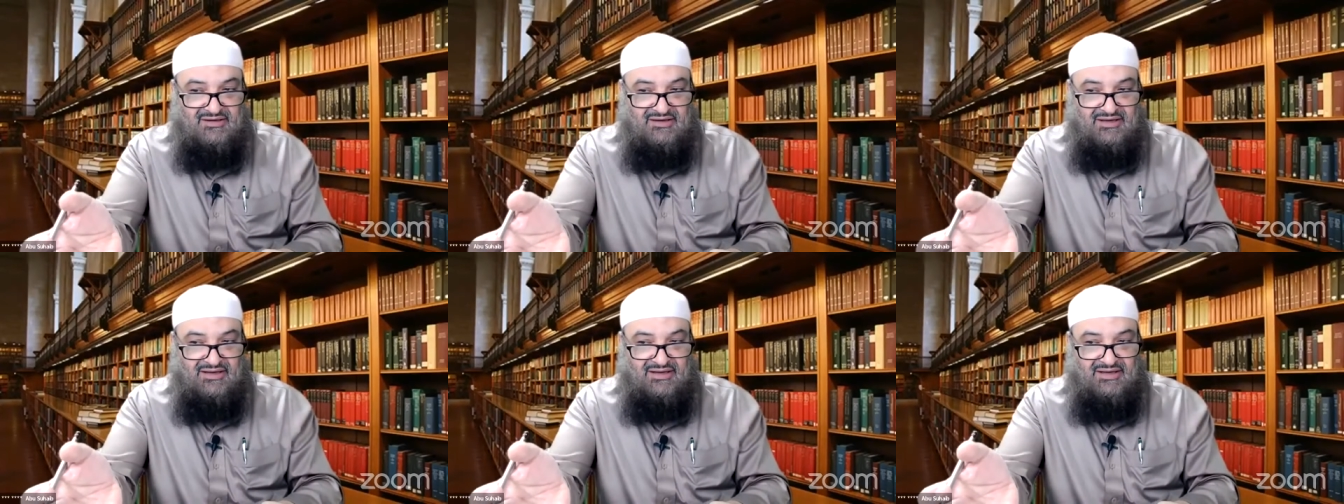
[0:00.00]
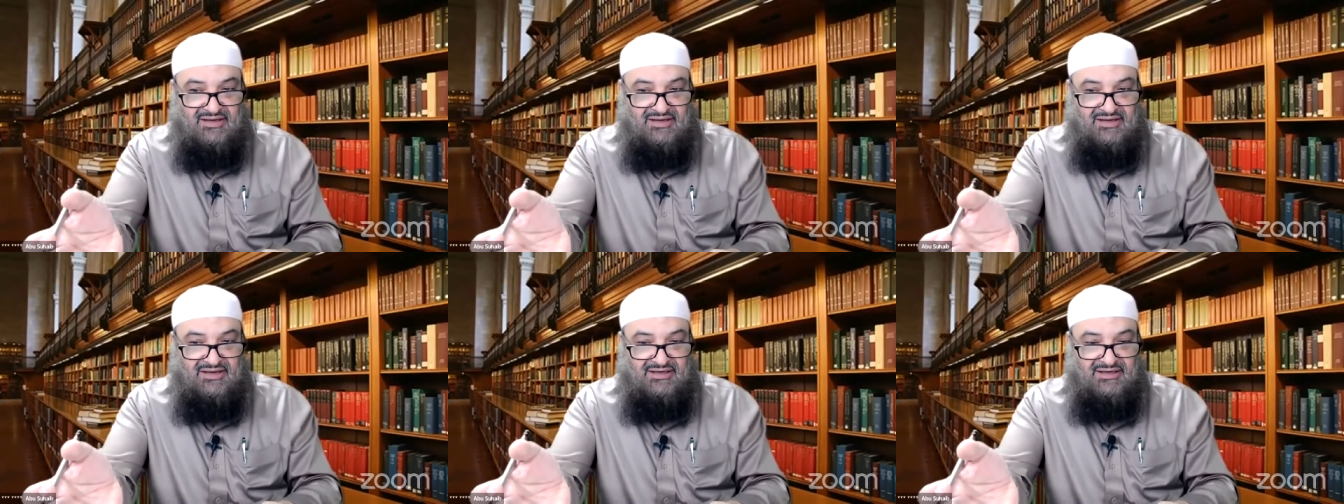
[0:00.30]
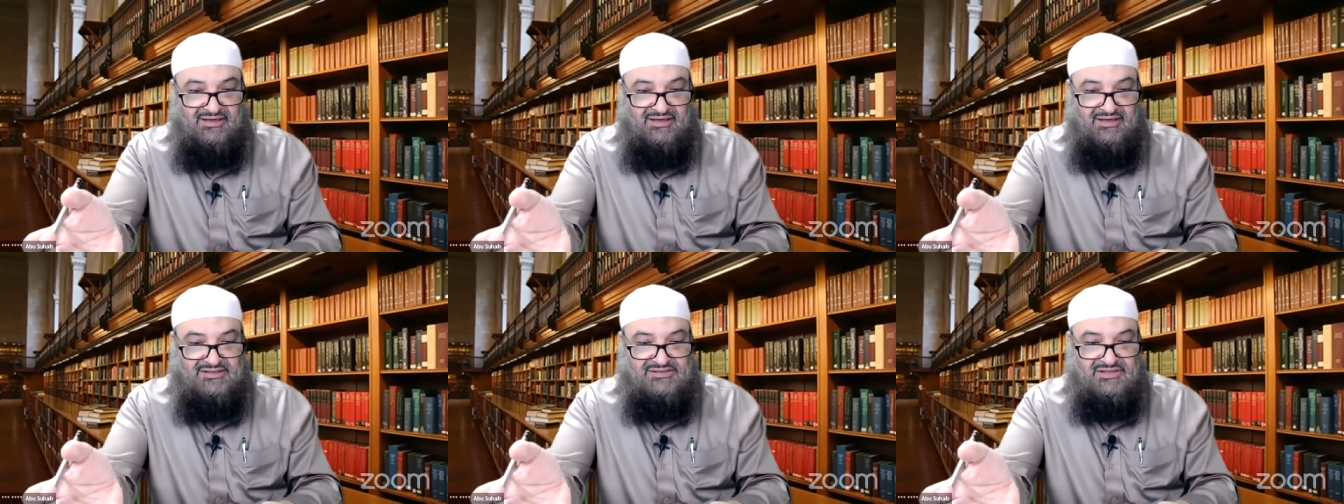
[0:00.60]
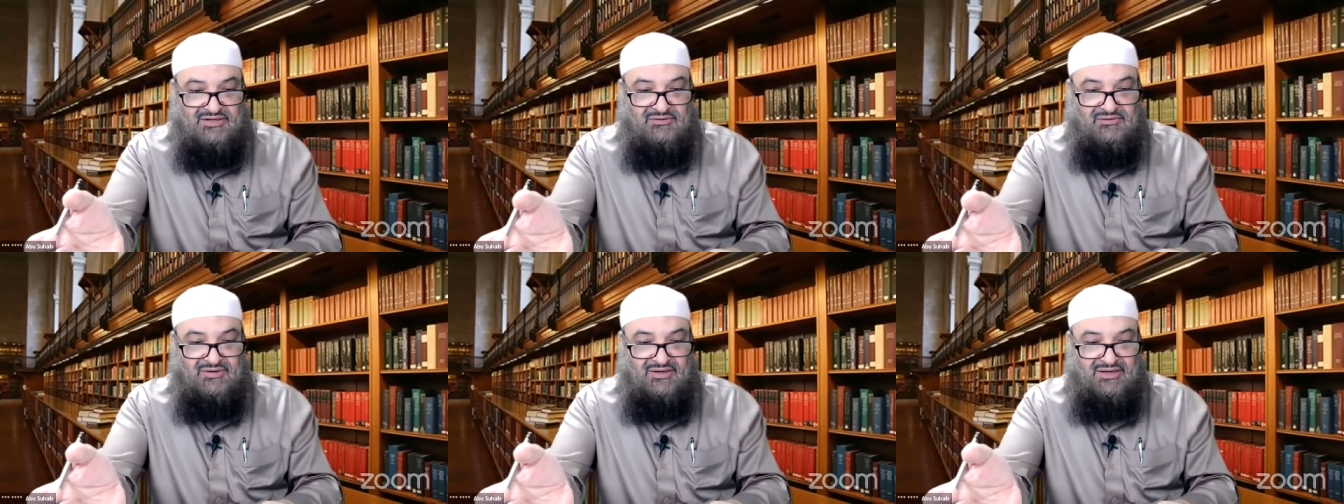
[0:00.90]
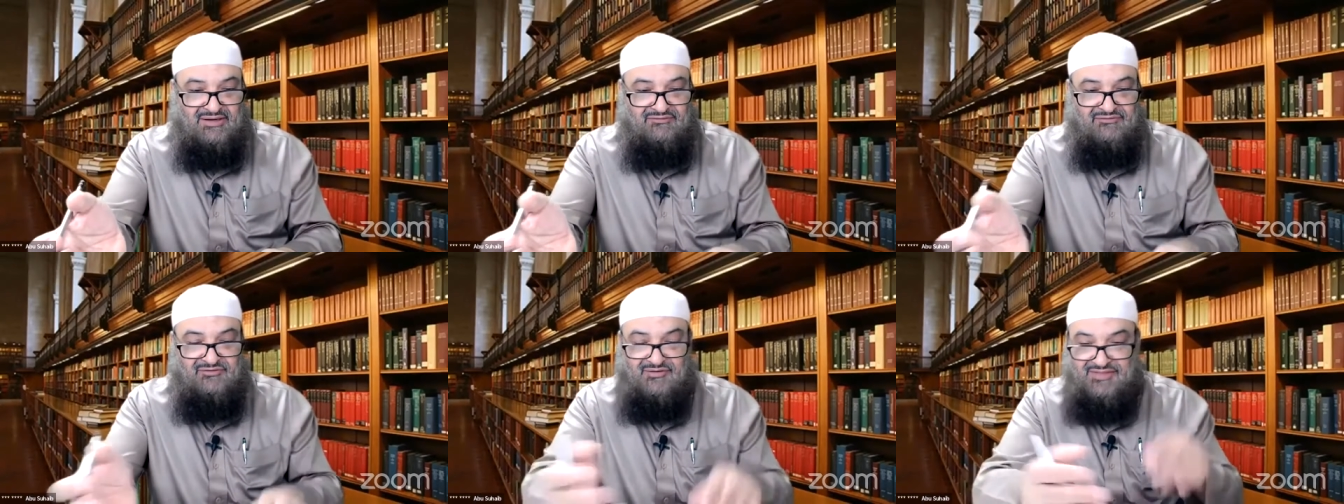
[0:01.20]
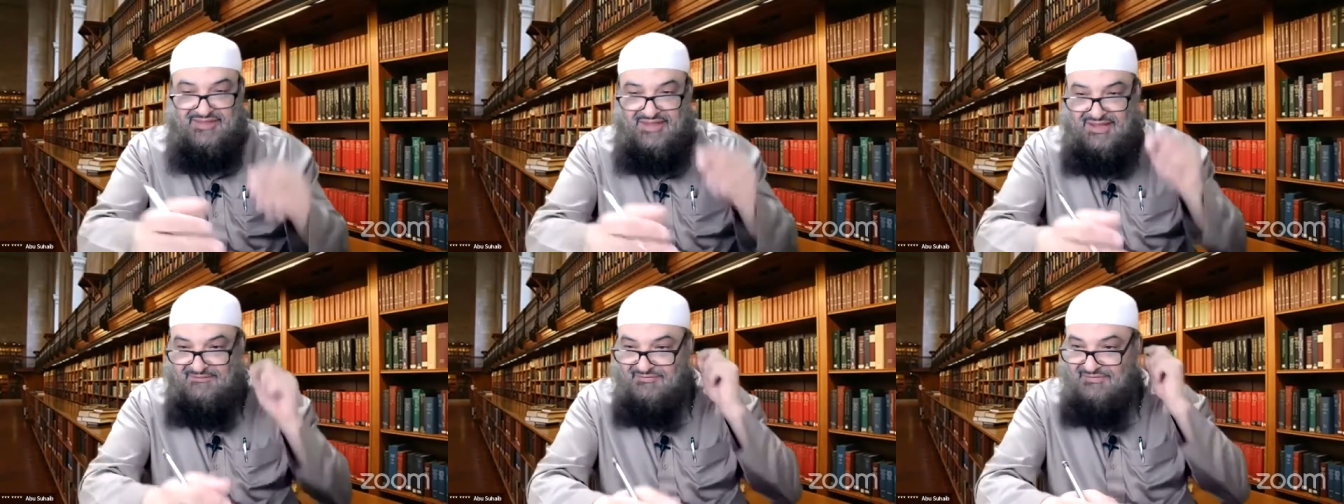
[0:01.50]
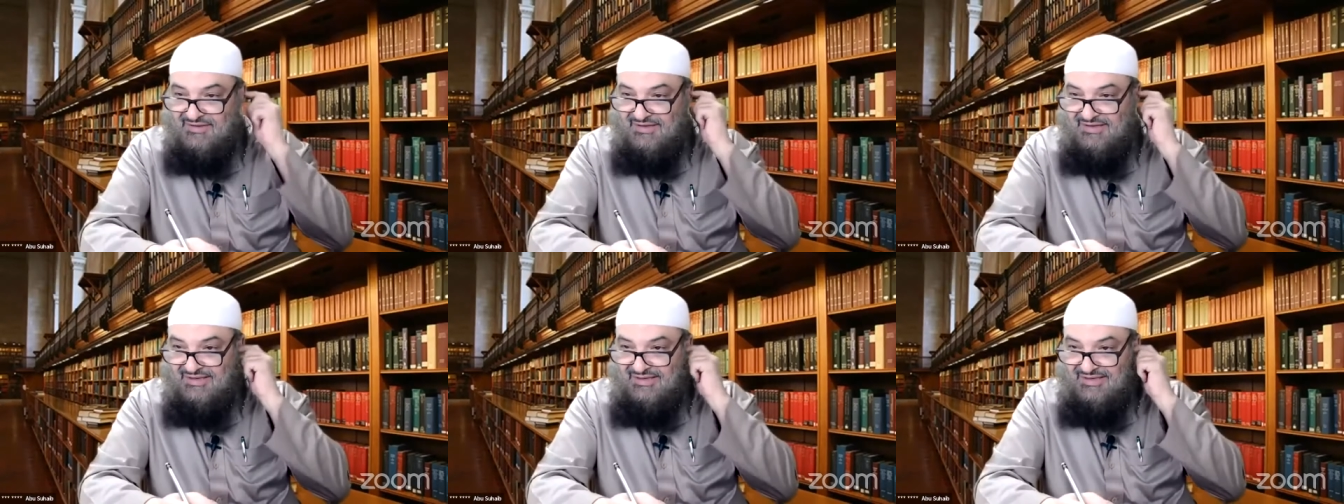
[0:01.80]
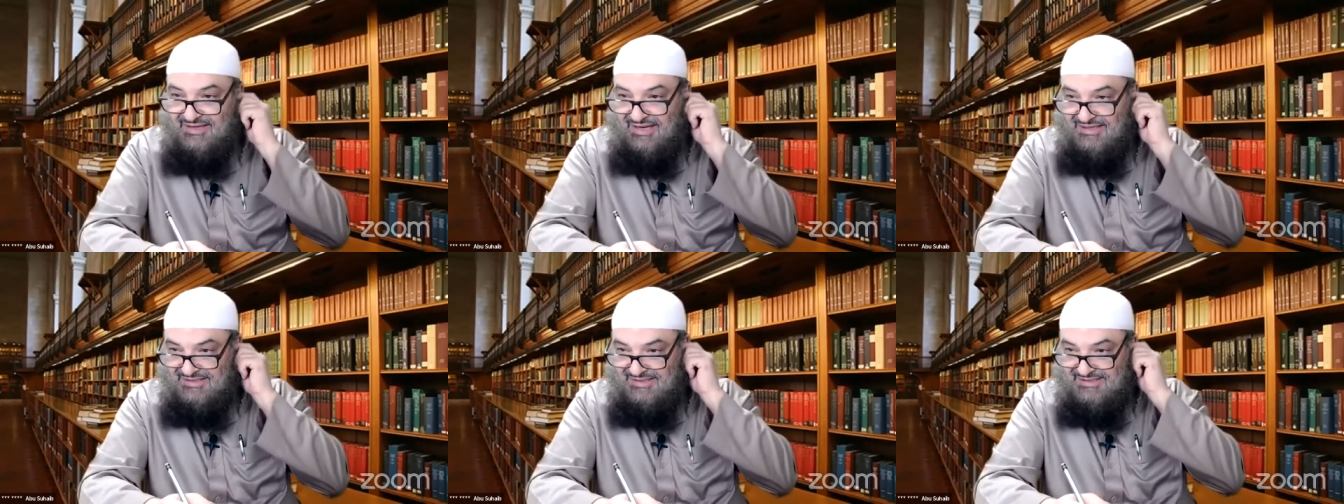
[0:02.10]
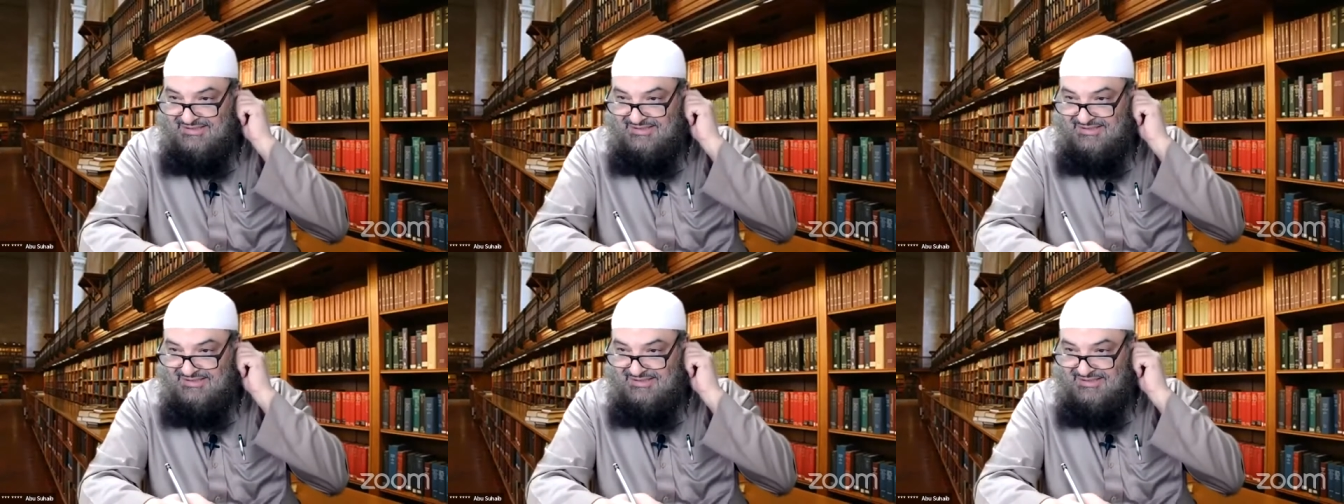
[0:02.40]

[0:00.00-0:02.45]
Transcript: uh, uh, so uh, for them as